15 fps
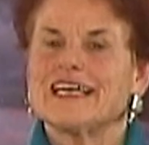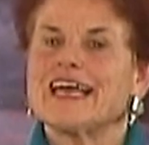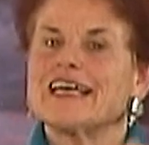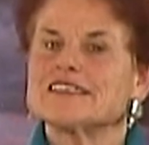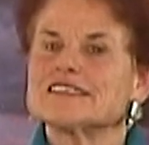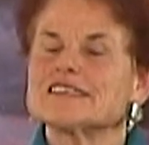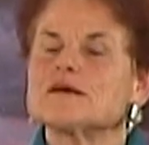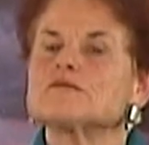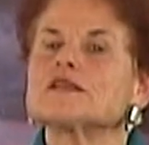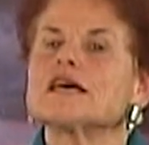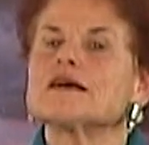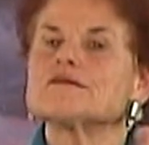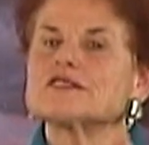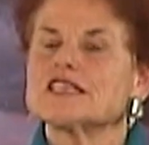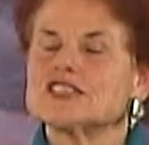And
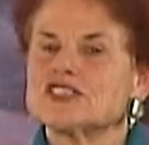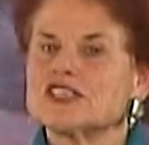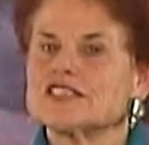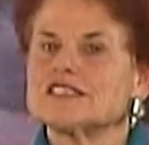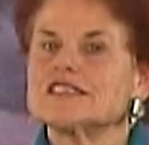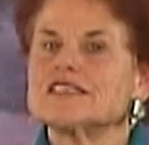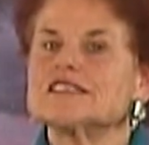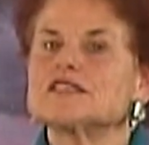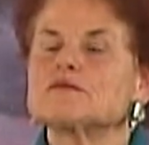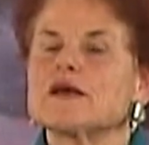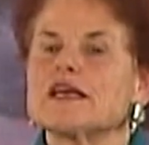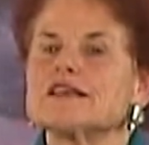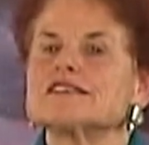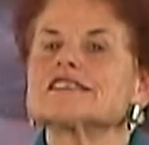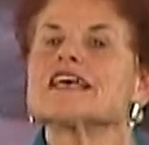sometimes they just need
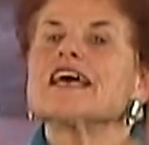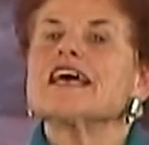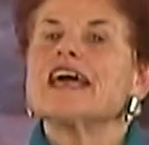space.